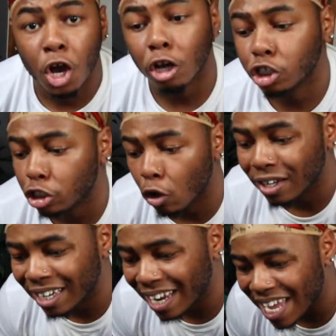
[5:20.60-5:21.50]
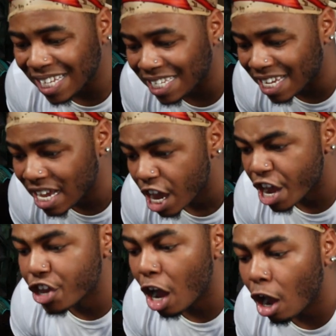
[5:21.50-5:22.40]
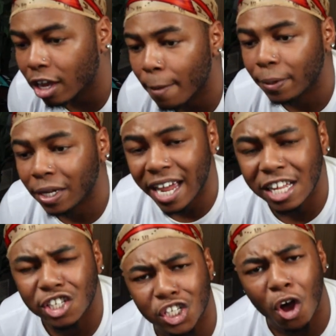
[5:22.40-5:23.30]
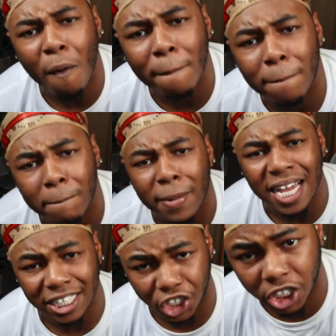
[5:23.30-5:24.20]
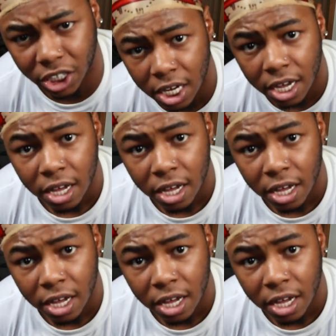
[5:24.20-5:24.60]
y'all so lazy and y'all complain so much